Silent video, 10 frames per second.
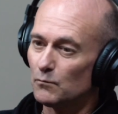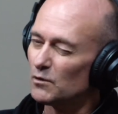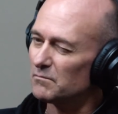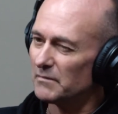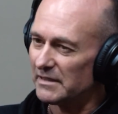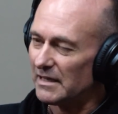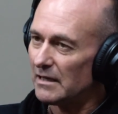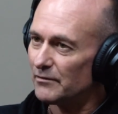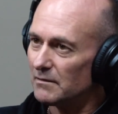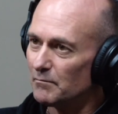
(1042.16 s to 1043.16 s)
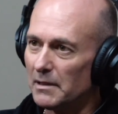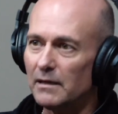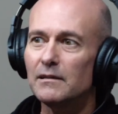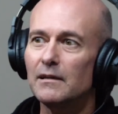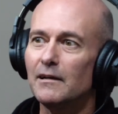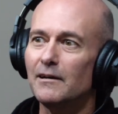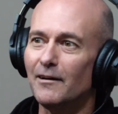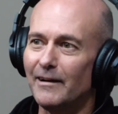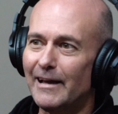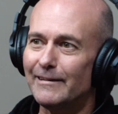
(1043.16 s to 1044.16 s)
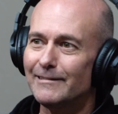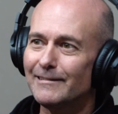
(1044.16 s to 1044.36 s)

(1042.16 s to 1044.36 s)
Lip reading: Wasn't meant to have it, but I had it.